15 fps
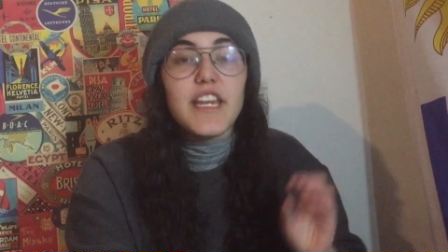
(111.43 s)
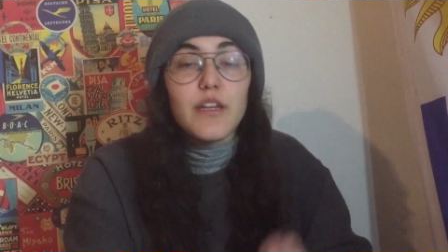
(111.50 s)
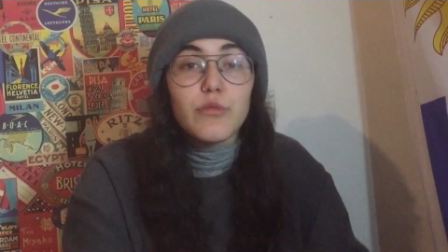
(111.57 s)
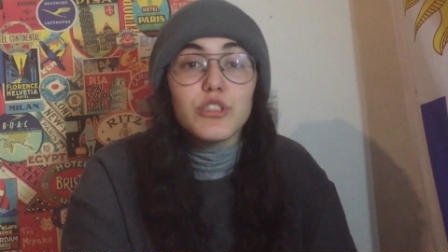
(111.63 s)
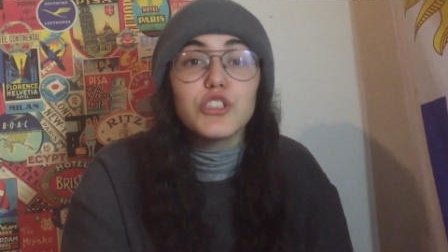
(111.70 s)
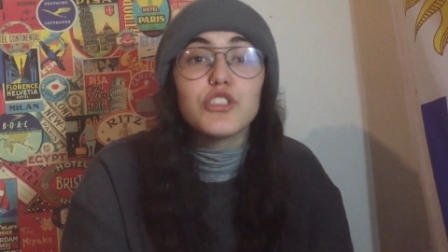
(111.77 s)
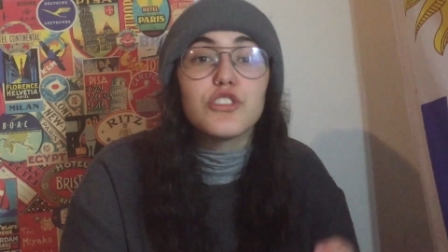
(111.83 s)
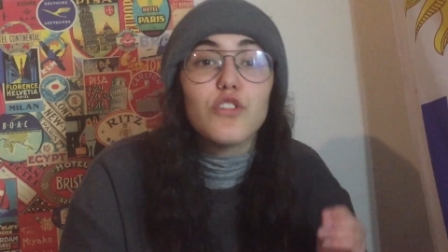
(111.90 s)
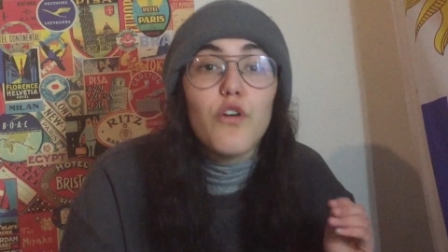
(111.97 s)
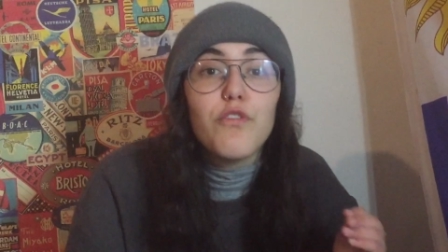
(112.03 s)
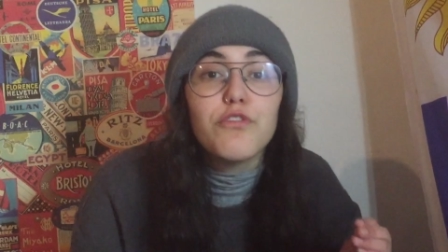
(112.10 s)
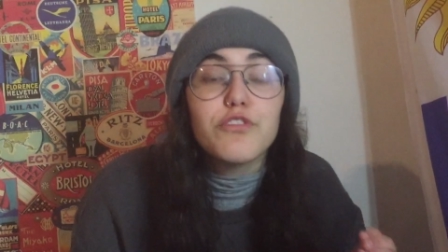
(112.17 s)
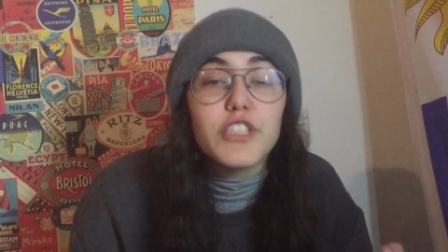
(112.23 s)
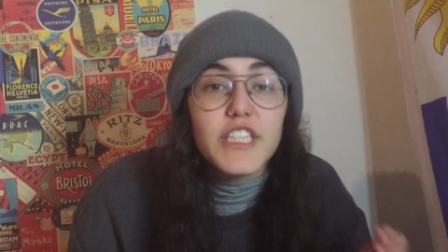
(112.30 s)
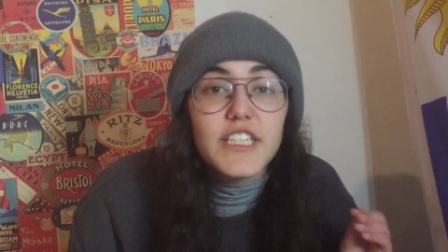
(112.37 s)
And it was so
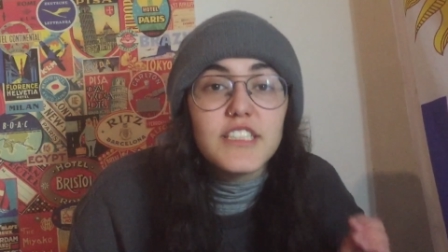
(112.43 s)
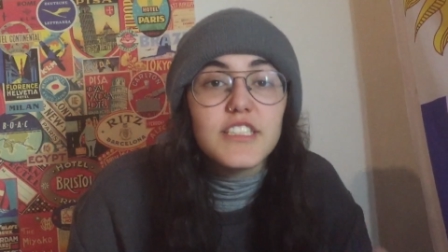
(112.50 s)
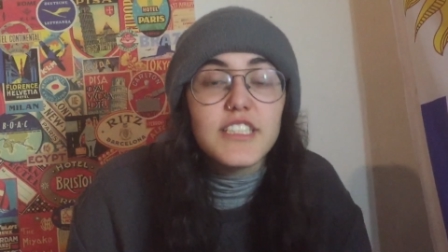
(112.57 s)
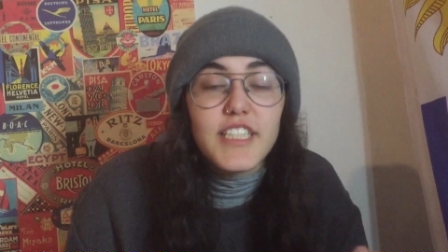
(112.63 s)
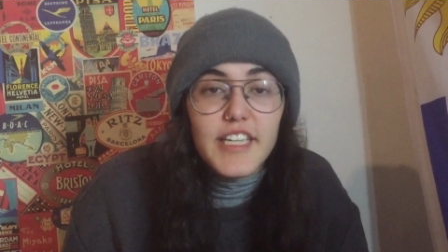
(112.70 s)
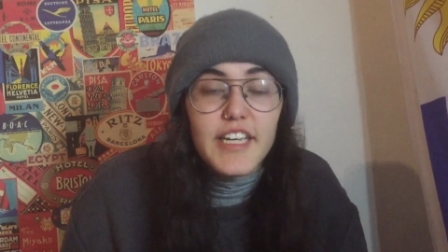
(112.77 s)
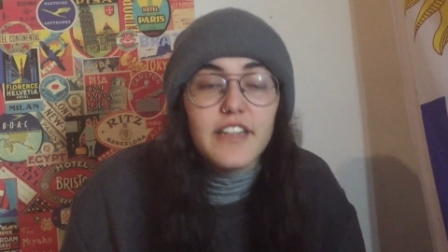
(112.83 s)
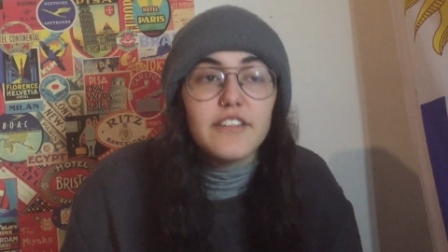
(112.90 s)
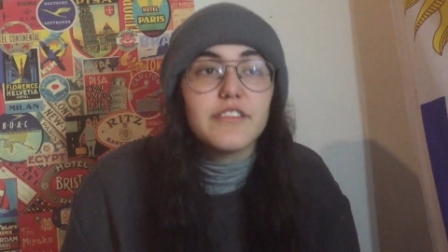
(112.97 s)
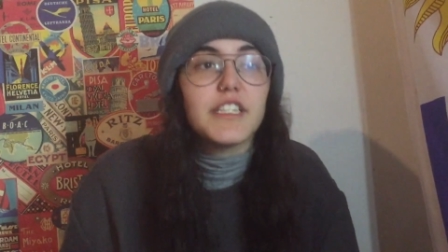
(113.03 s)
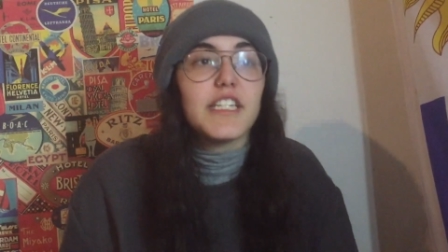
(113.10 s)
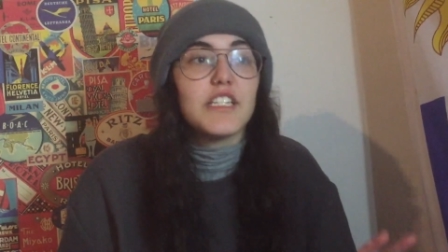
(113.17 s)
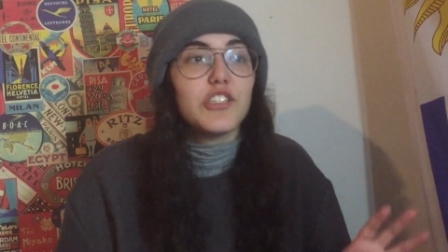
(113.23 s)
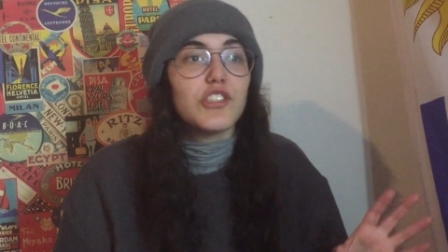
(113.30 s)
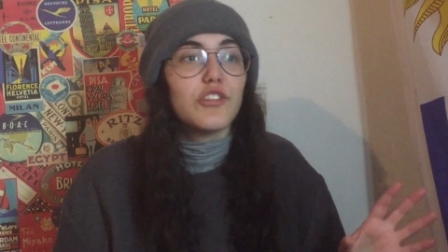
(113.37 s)
freaking
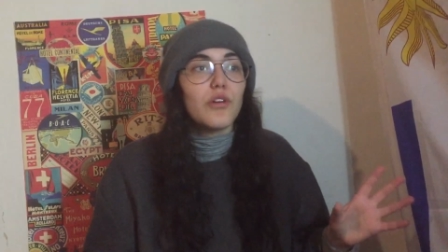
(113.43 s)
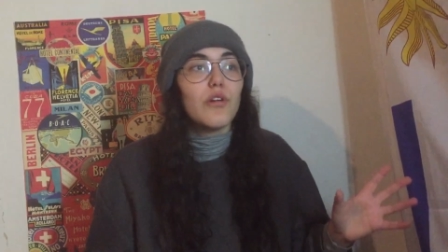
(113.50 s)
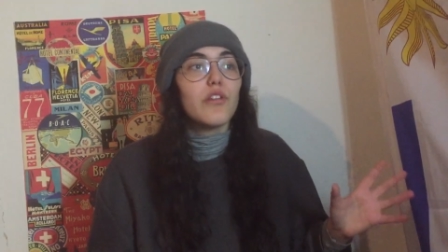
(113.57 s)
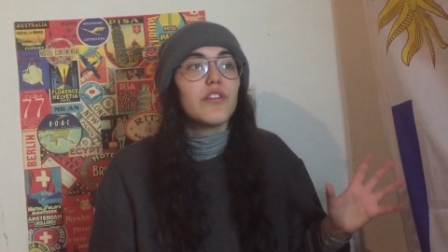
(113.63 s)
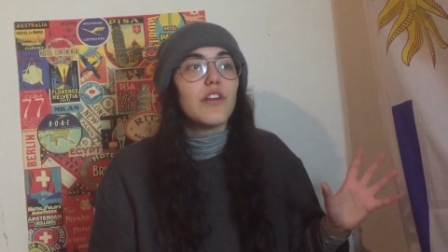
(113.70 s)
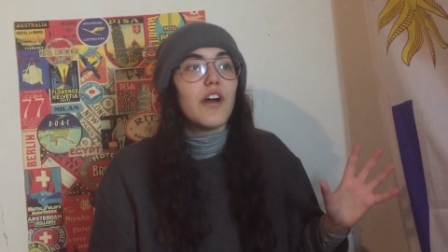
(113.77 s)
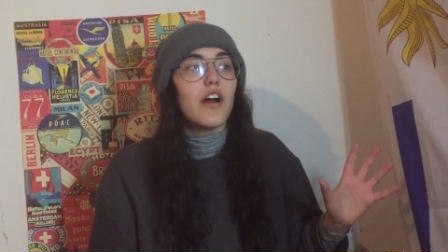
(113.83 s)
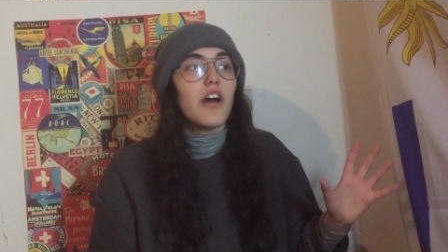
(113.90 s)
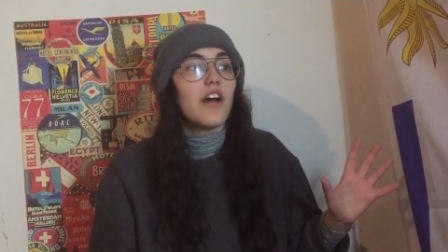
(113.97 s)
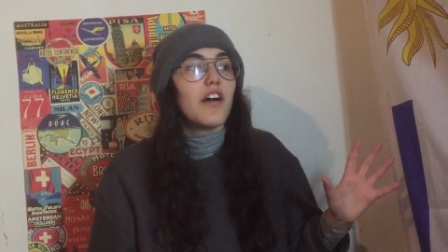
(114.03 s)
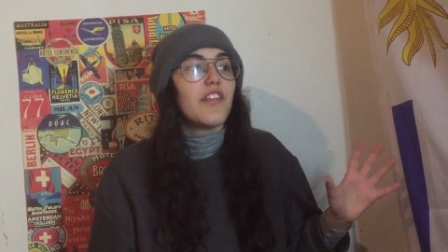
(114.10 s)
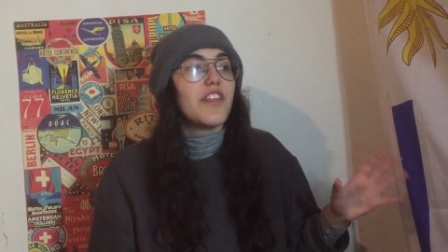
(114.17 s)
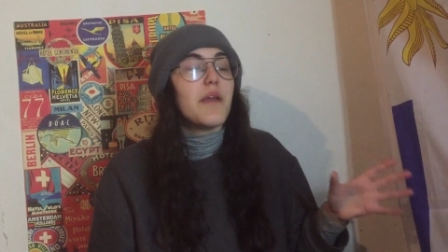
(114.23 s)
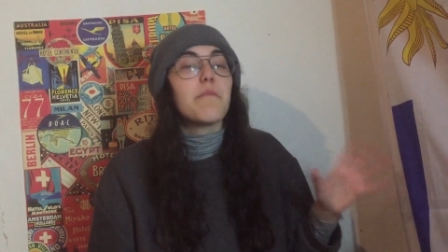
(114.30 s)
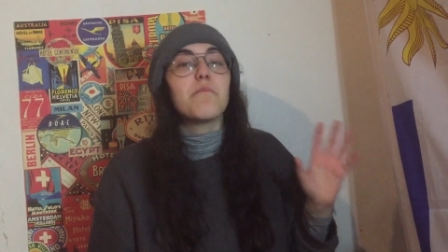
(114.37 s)
scary. It's called
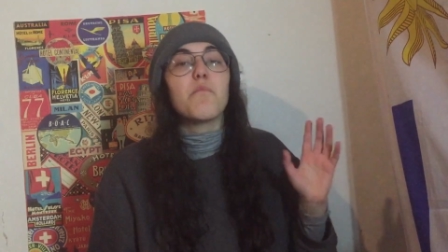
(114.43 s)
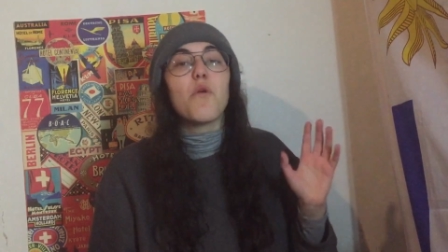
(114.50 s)
uh, the